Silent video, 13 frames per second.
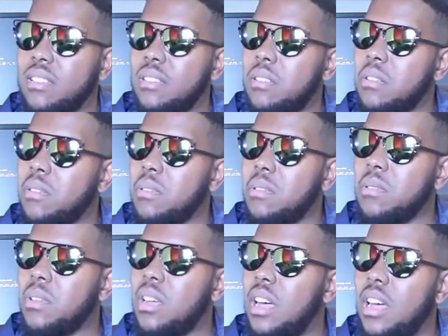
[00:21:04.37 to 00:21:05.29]
you
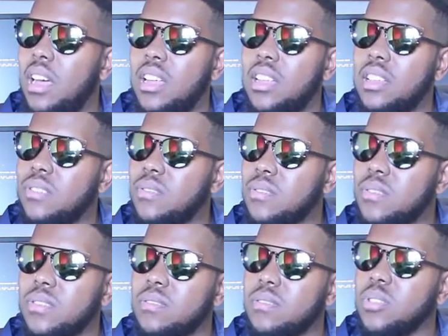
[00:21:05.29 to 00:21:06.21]
know,
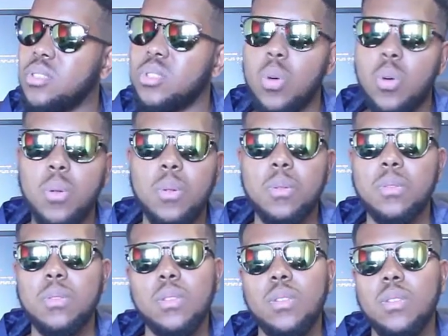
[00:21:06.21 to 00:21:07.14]
soul,
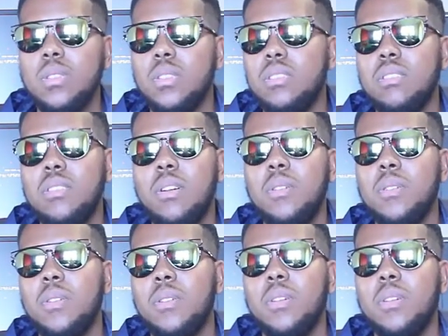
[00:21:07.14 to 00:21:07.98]
you know,